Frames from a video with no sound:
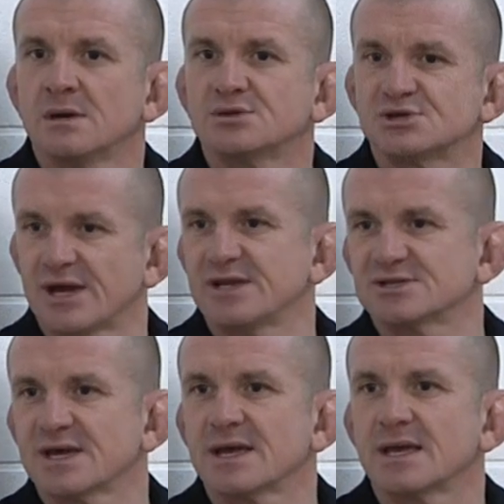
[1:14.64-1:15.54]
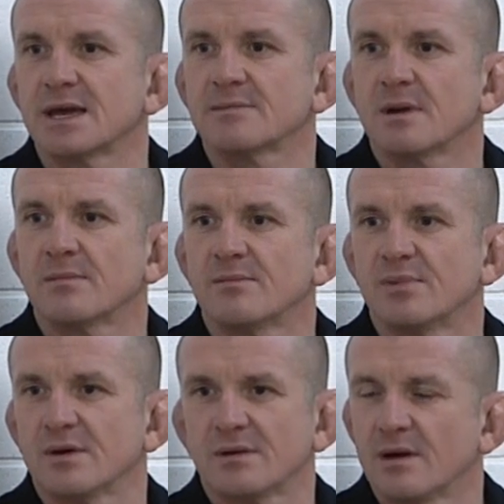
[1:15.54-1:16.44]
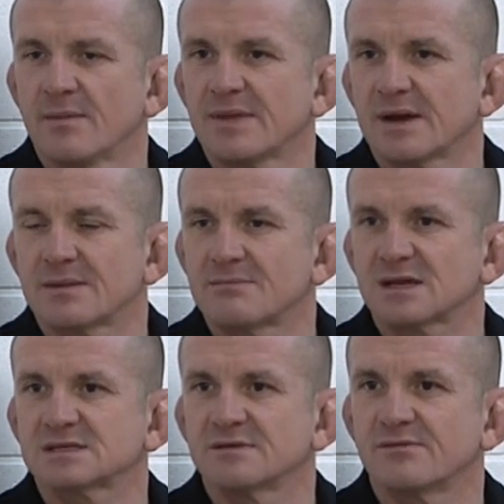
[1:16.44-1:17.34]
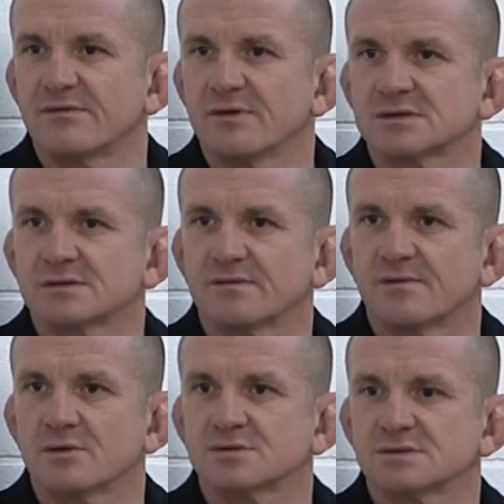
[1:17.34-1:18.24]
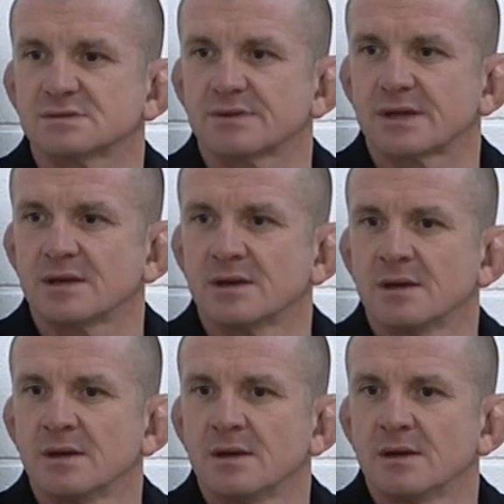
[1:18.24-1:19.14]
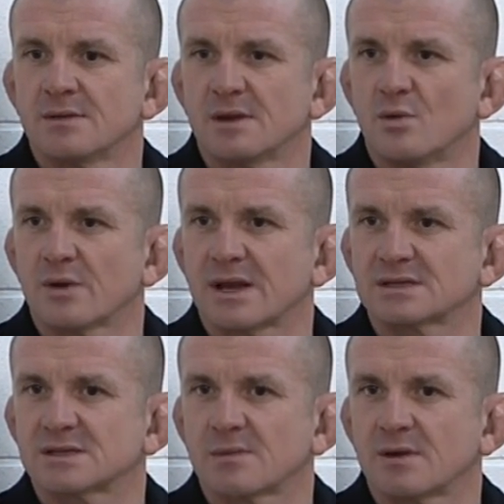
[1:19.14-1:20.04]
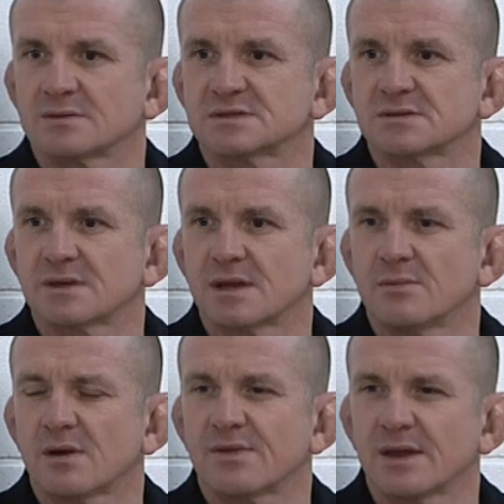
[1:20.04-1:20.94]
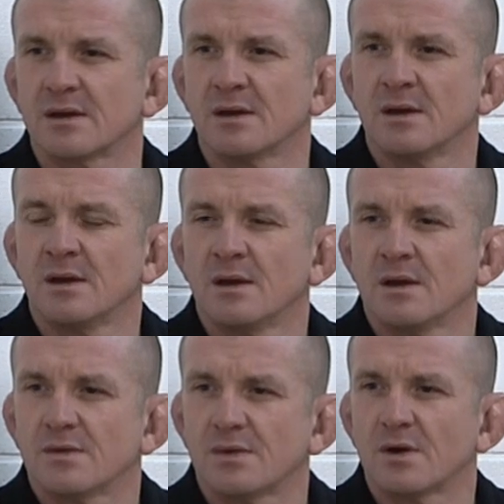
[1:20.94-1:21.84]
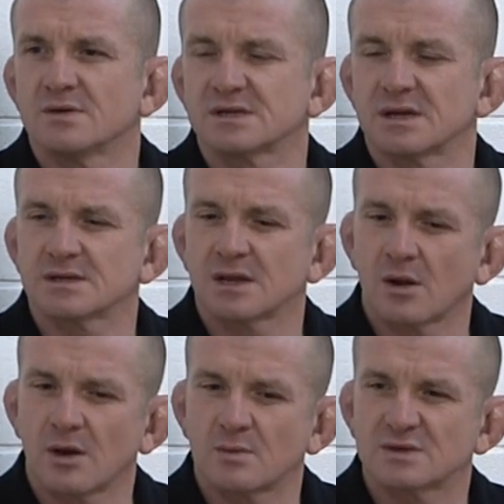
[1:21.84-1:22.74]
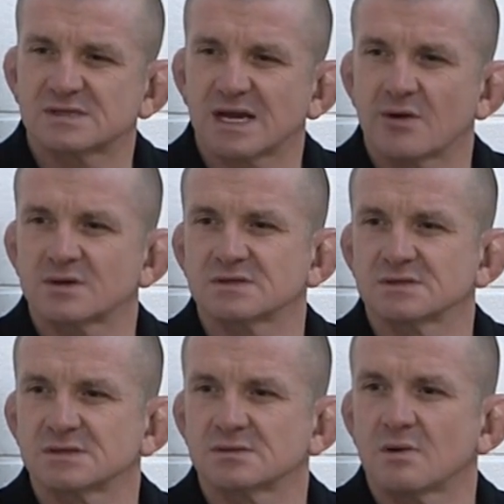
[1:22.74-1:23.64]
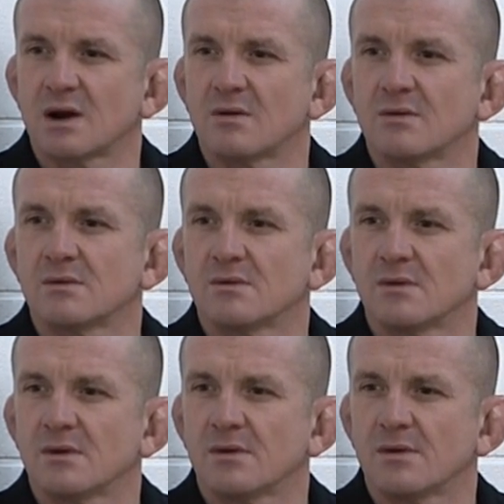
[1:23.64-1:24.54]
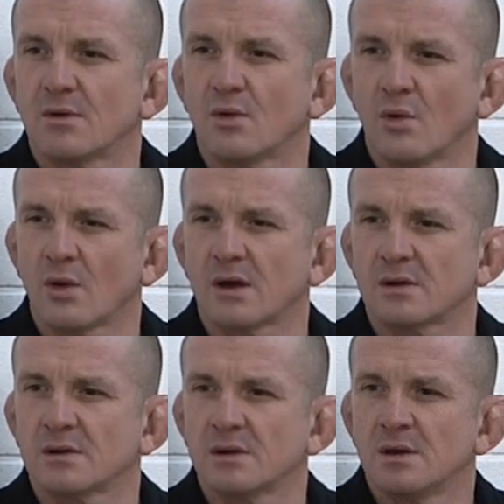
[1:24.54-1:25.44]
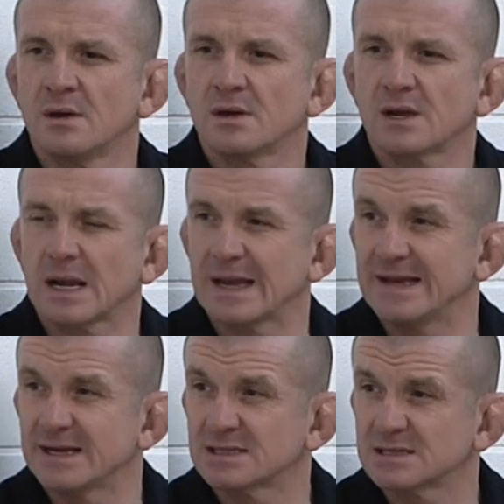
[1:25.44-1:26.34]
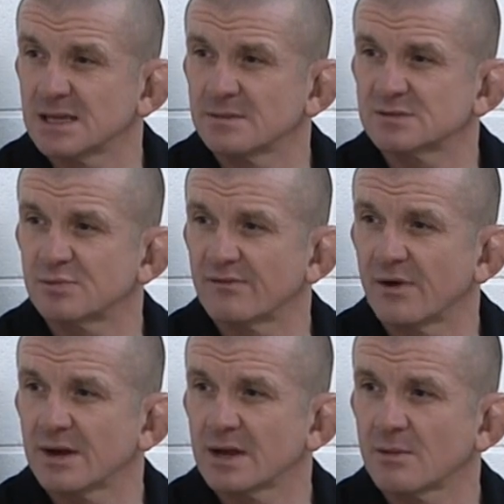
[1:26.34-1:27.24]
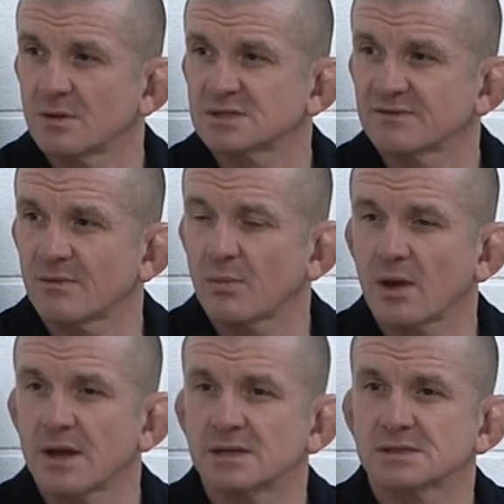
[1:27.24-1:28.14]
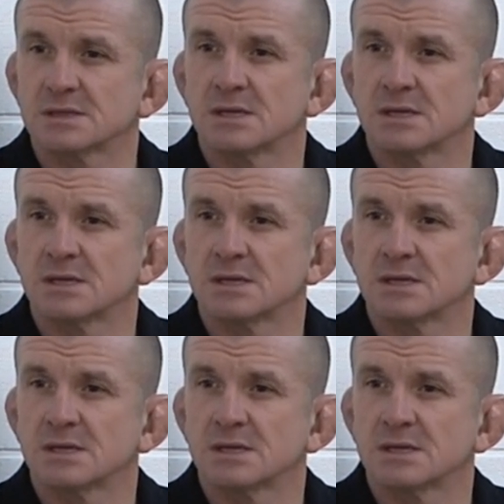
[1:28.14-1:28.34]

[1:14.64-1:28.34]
changed their game. But I mean, they had a massive reversal of fortunes when they won handsomely on Sunday. But I think those, aligned with Saracens as well, all our leading teams providing most of our players,